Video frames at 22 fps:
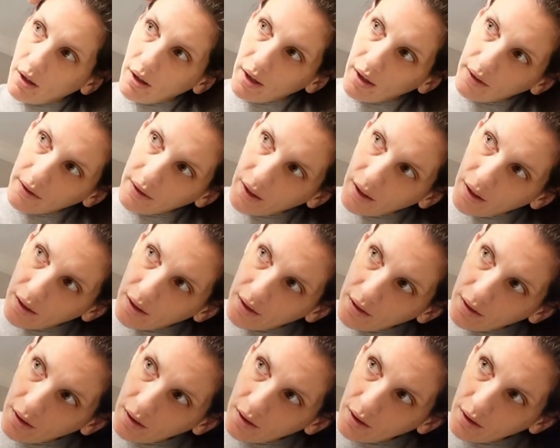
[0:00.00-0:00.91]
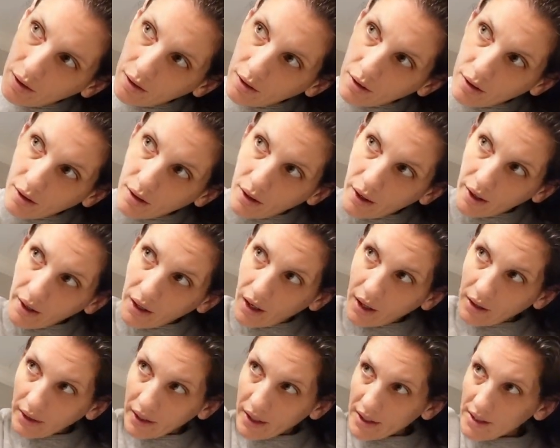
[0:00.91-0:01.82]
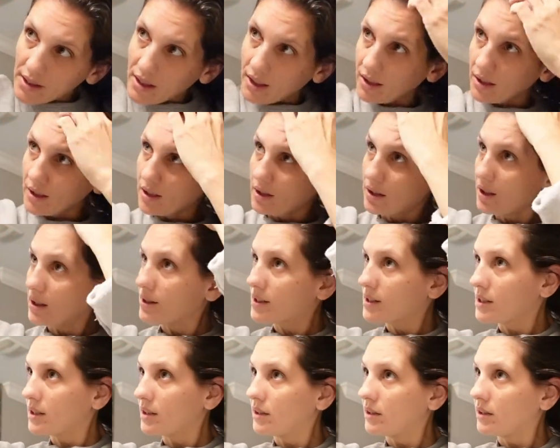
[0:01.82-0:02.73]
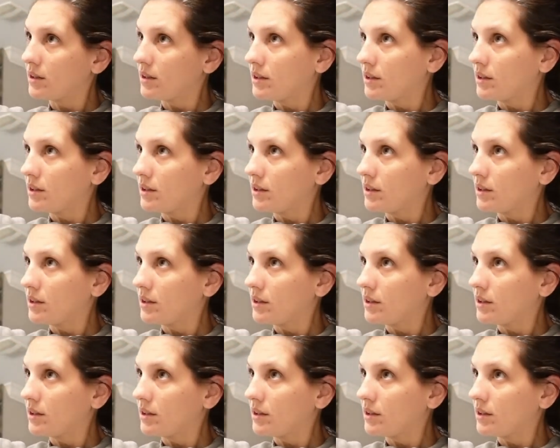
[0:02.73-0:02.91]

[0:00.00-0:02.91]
And then I got lazy and did this.